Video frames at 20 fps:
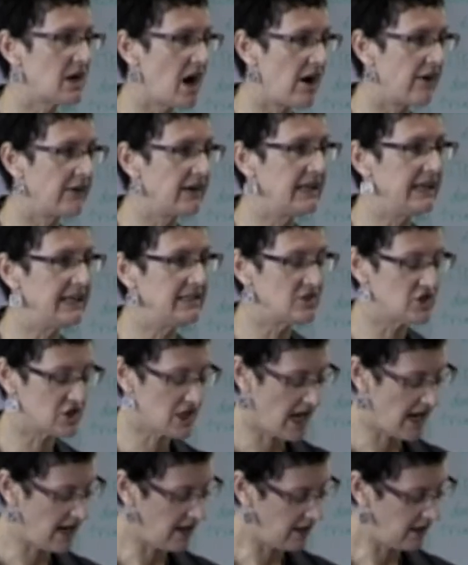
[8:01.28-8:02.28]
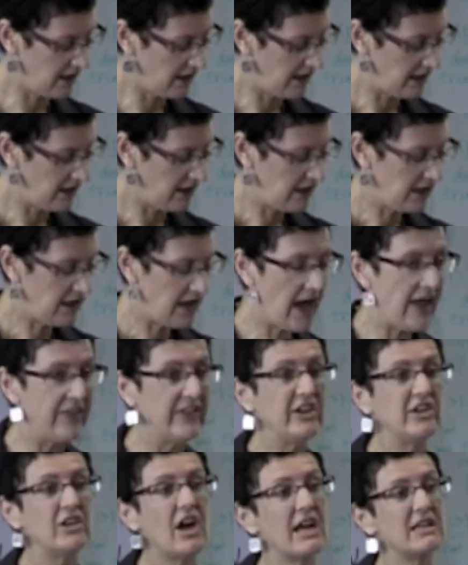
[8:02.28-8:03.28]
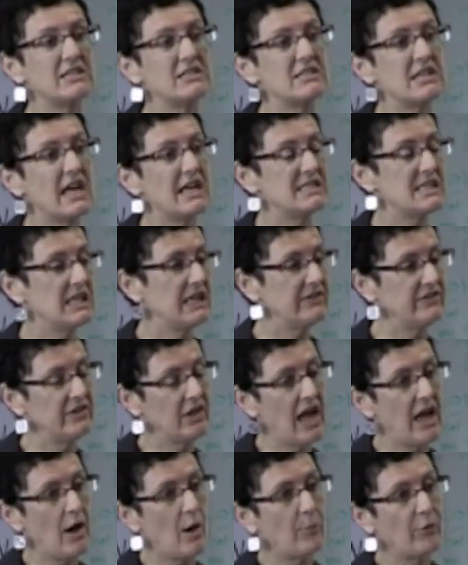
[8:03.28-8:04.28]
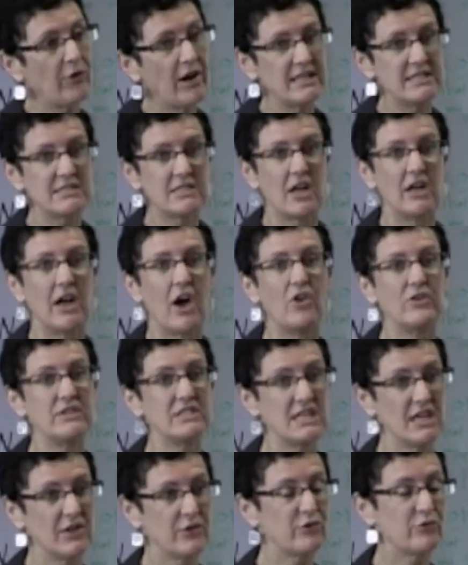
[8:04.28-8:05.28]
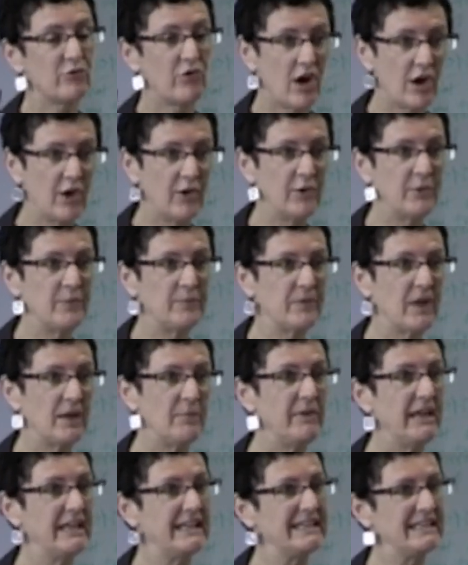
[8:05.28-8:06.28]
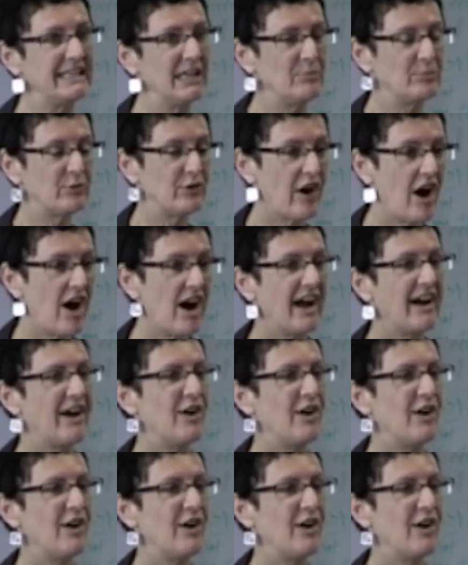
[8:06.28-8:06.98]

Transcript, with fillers: are currently in jail, and the United States, it even operates on death row immediately prior,